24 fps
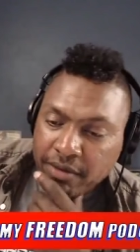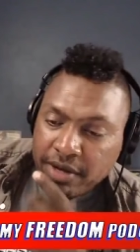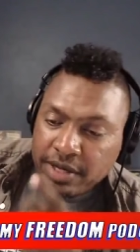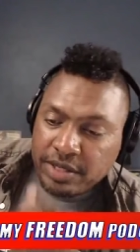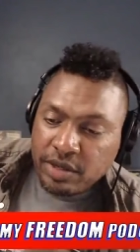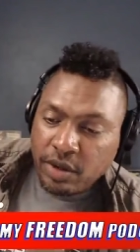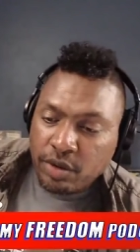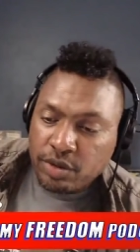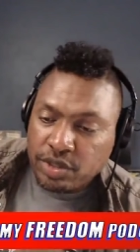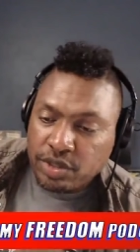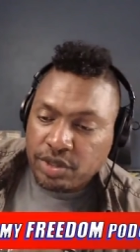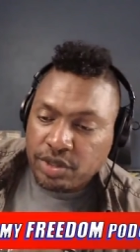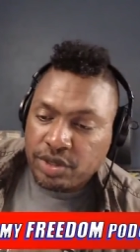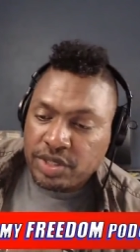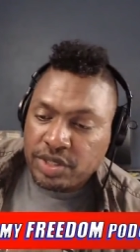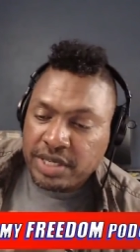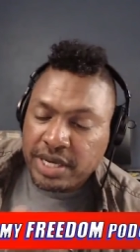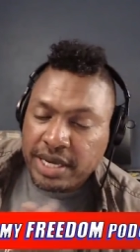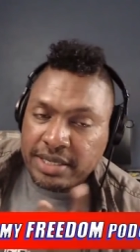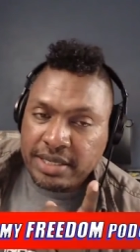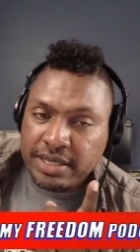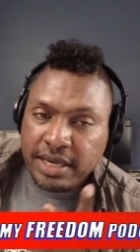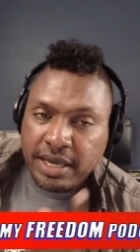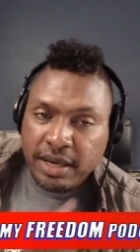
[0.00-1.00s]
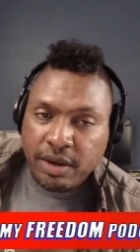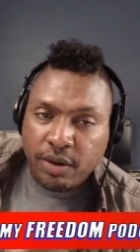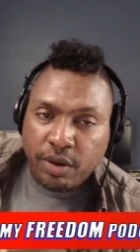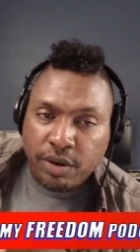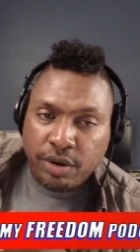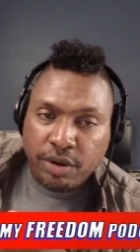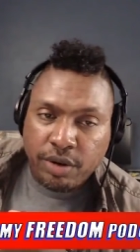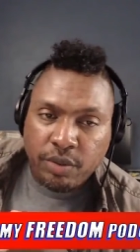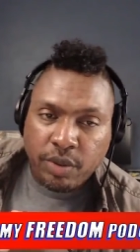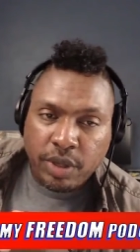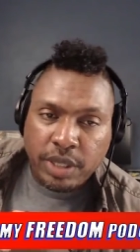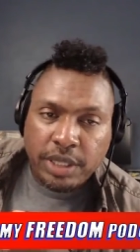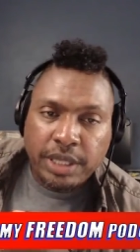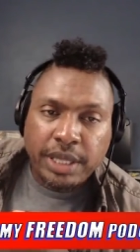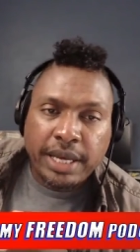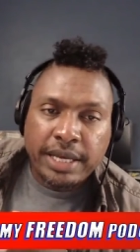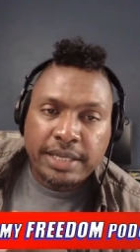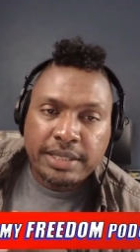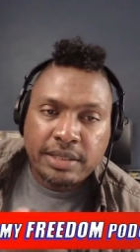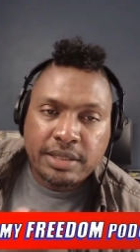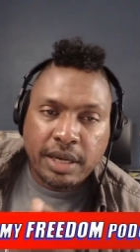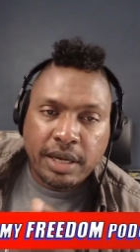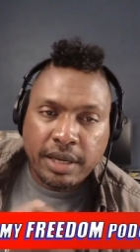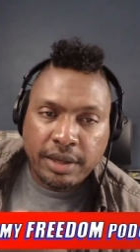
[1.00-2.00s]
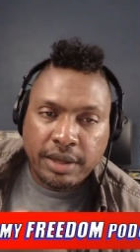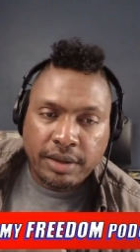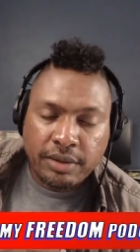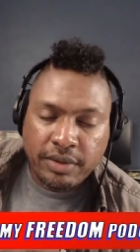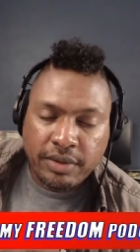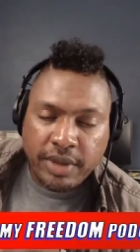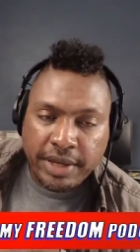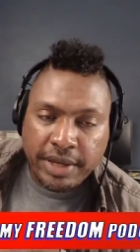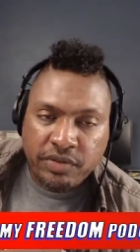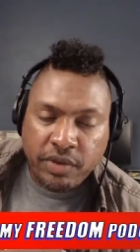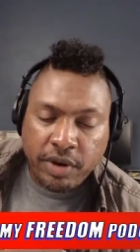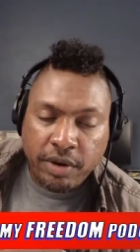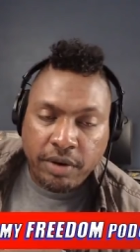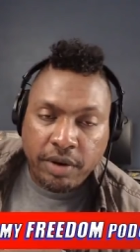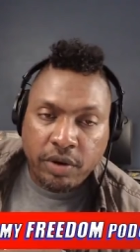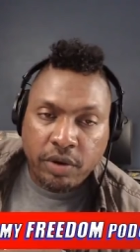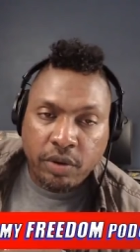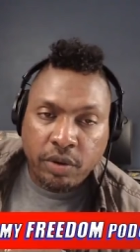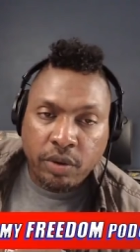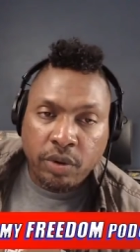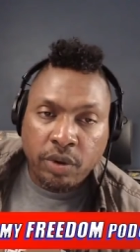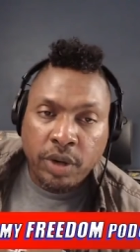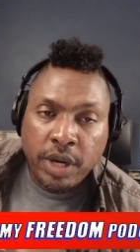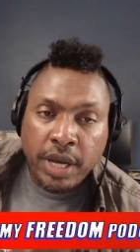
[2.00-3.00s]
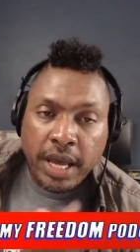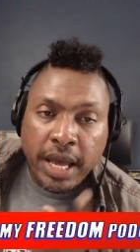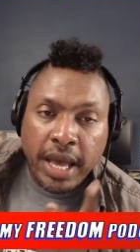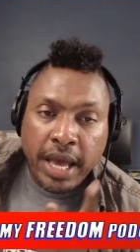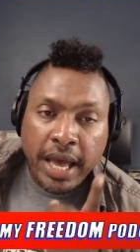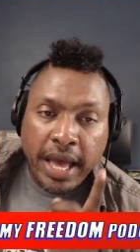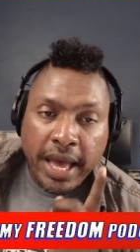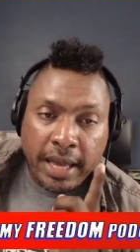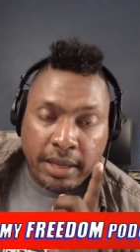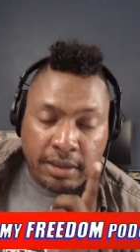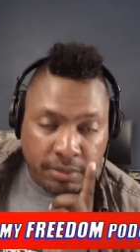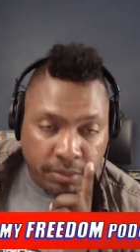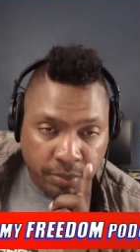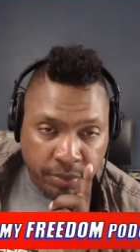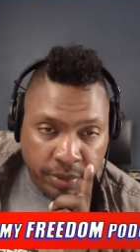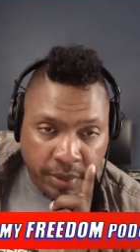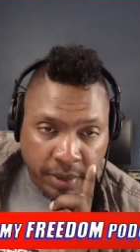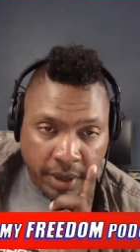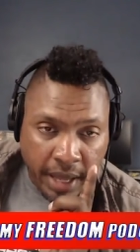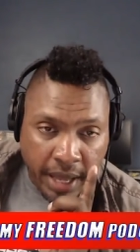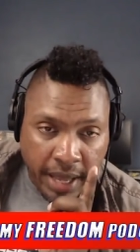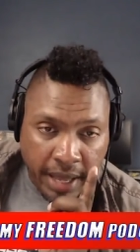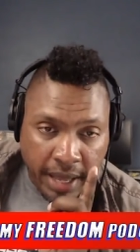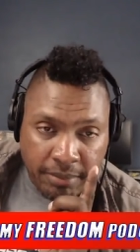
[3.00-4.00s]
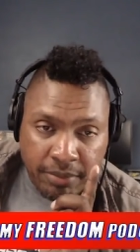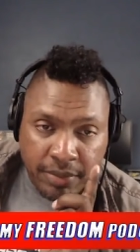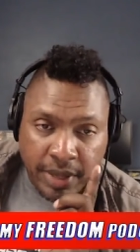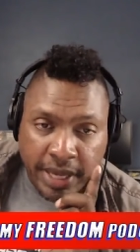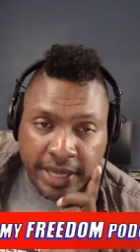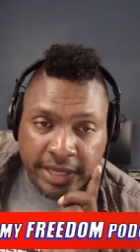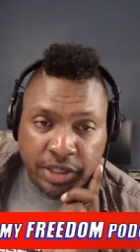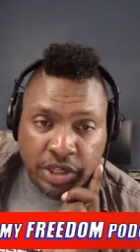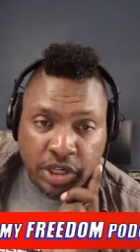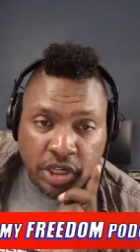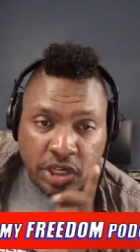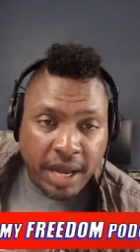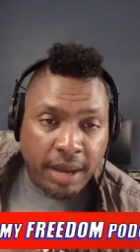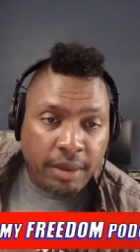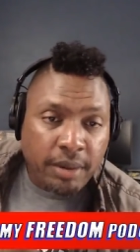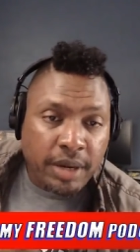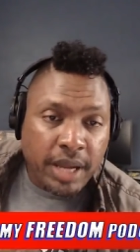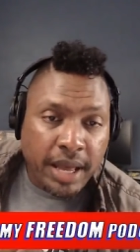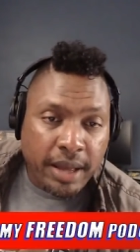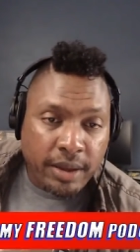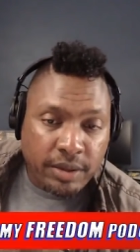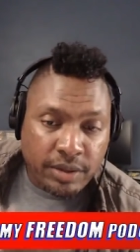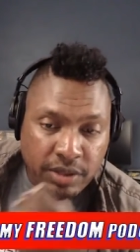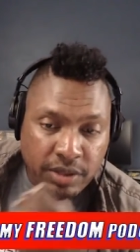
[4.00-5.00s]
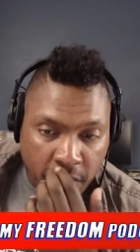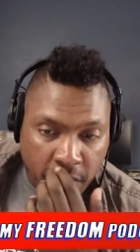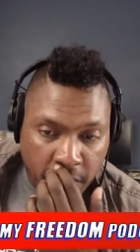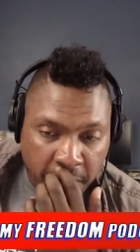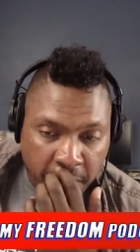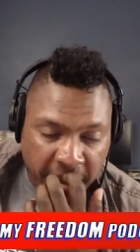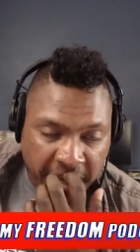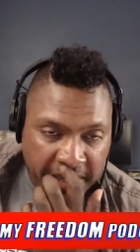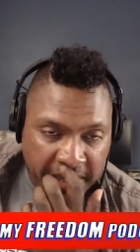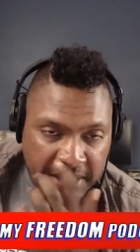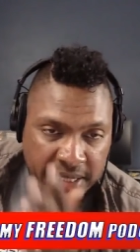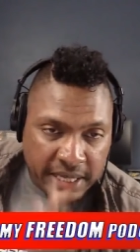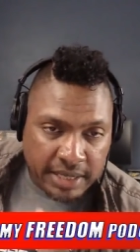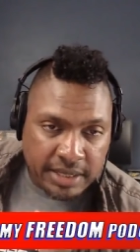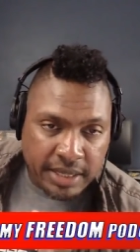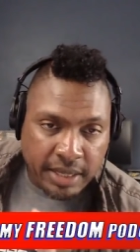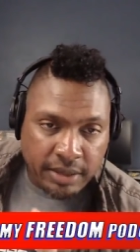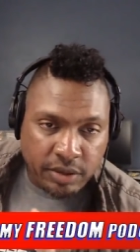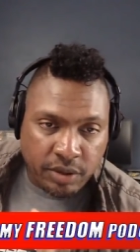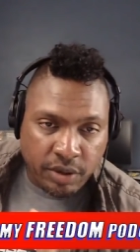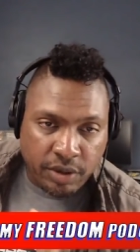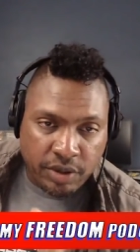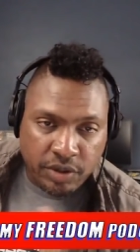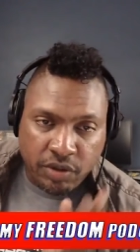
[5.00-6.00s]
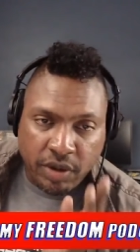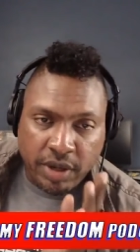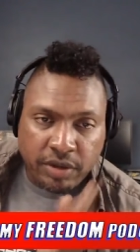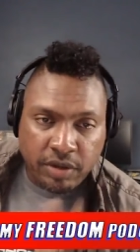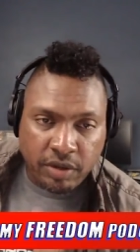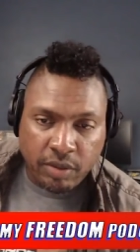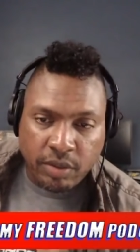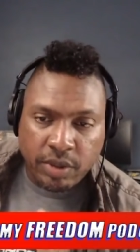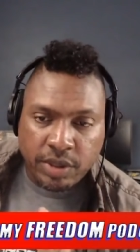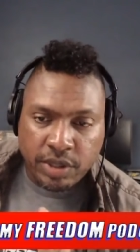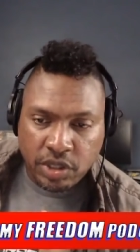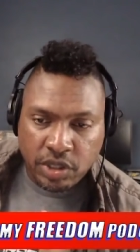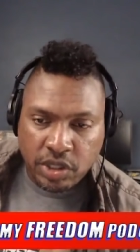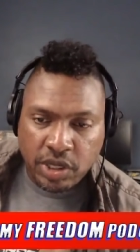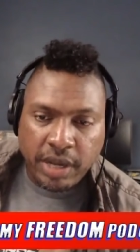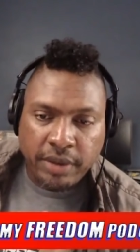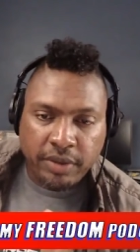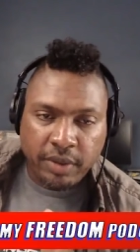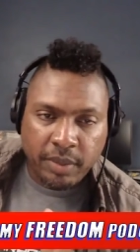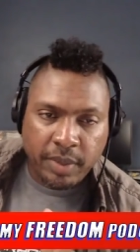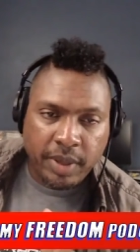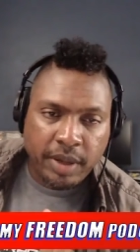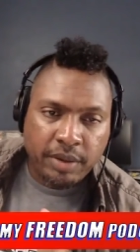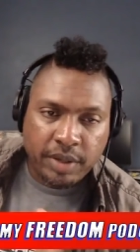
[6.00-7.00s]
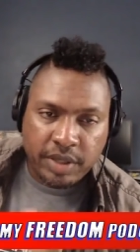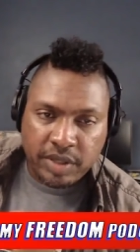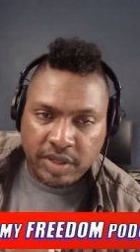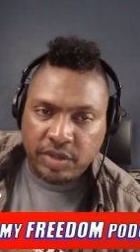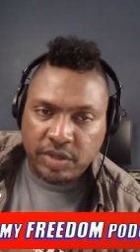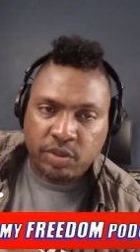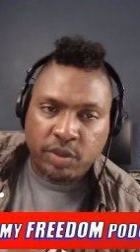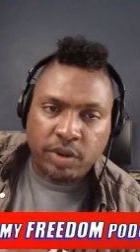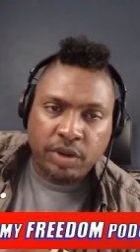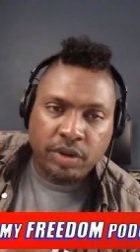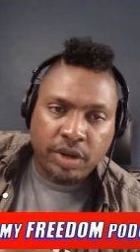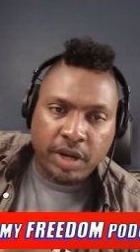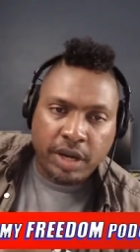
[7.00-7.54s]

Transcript: holster says he ordered one last night. That's very cool. Nice. And and, and shout out to Big Tex Outdoors, right? Do you want to shout them out? Because that's yeah,